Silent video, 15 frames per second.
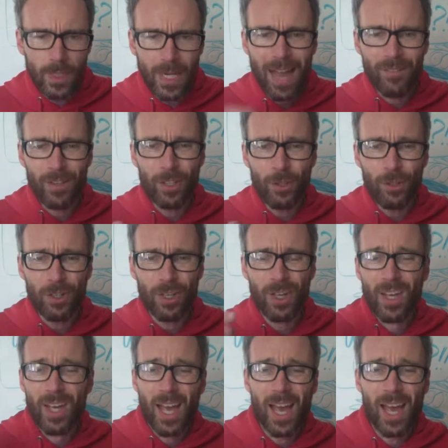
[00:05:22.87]
have a look,
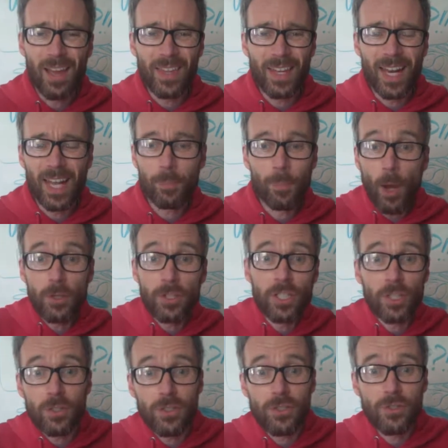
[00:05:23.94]
and then I'll post
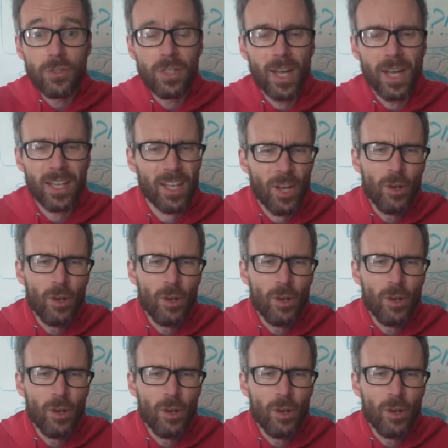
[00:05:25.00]
it on Sunday.